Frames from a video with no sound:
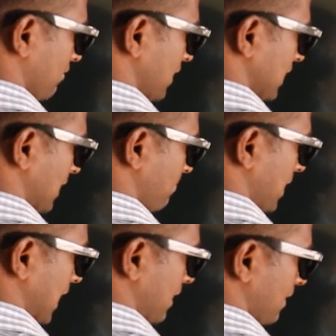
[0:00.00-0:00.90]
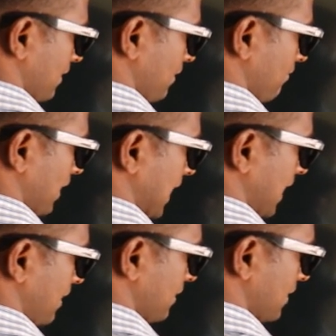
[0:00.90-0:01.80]
we subtract, we
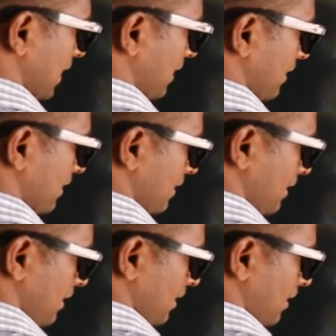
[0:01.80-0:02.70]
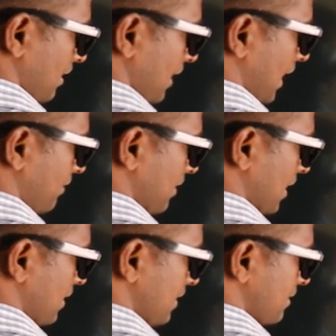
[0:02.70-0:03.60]
get 3. After
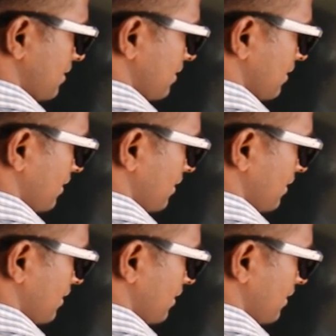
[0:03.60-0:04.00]
this,